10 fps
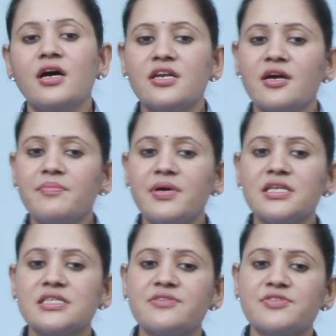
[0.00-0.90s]
A
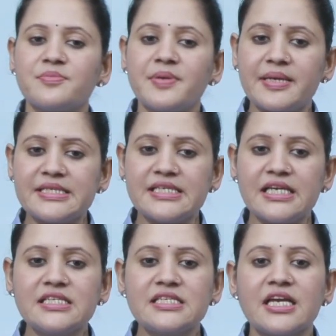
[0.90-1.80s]
number is divisible by
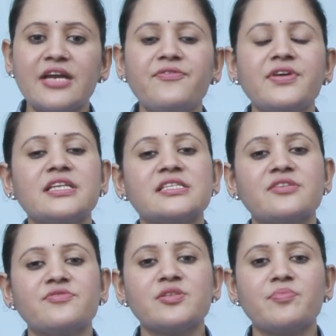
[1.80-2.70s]
6 if it is
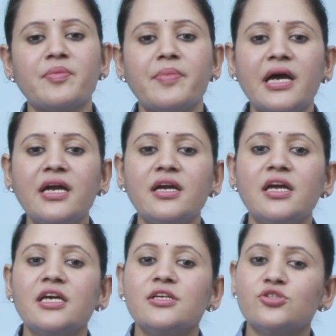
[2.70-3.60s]
divisible by
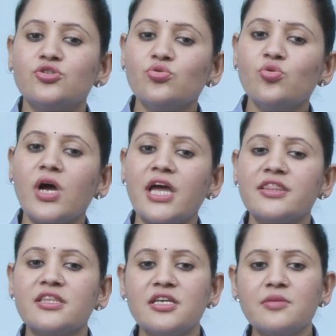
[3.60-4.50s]
2
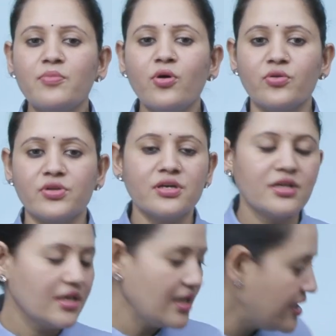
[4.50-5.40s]
and 3 both.
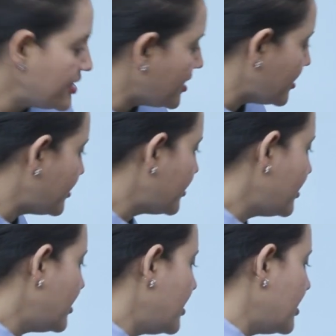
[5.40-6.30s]
Like here,
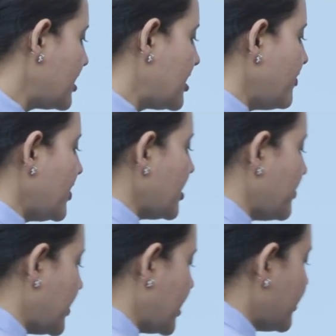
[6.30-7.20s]
the given
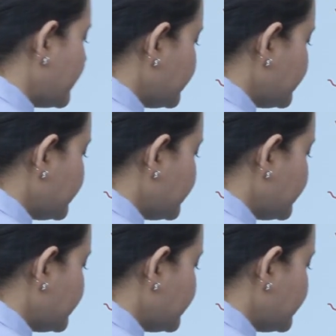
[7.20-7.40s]
number.